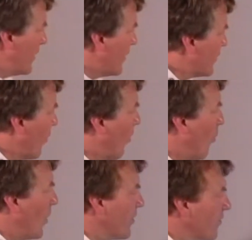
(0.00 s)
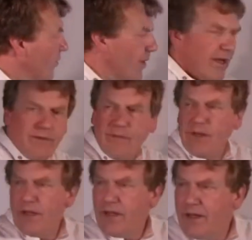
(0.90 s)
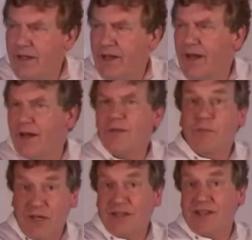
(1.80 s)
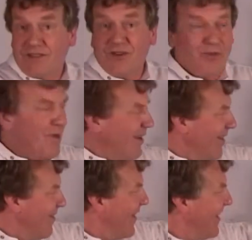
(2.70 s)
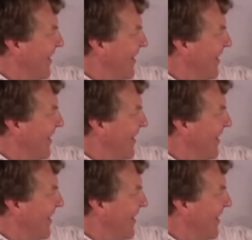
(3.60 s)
It's all wonderful then, but it does get repetitive,